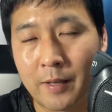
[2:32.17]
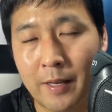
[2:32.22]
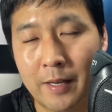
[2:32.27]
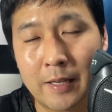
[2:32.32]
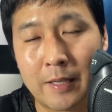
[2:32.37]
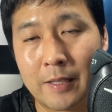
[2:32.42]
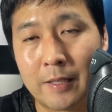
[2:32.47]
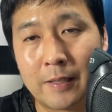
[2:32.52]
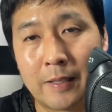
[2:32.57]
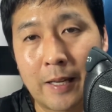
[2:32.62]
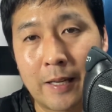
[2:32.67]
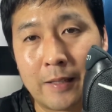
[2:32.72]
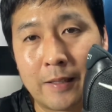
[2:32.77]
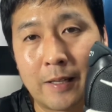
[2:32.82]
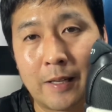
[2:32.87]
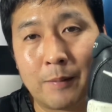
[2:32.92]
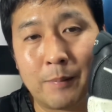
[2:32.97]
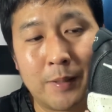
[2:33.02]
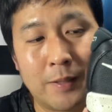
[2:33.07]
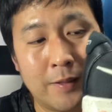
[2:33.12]
anything like
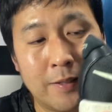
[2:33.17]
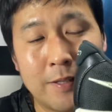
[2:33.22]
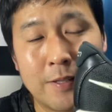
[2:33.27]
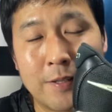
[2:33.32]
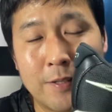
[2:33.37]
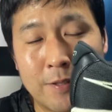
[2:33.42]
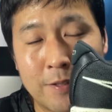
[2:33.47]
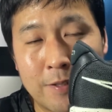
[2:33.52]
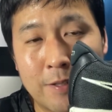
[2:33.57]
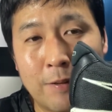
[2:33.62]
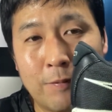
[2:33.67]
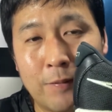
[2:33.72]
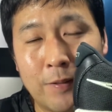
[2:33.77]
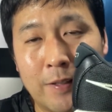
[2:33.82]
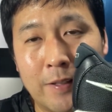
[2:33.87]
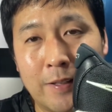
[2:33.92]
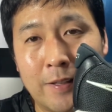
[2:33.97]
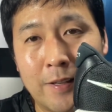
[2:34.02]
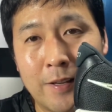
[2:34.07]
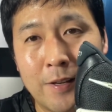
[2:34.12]
that, but this is
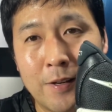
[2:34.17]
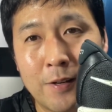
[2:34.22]
definitely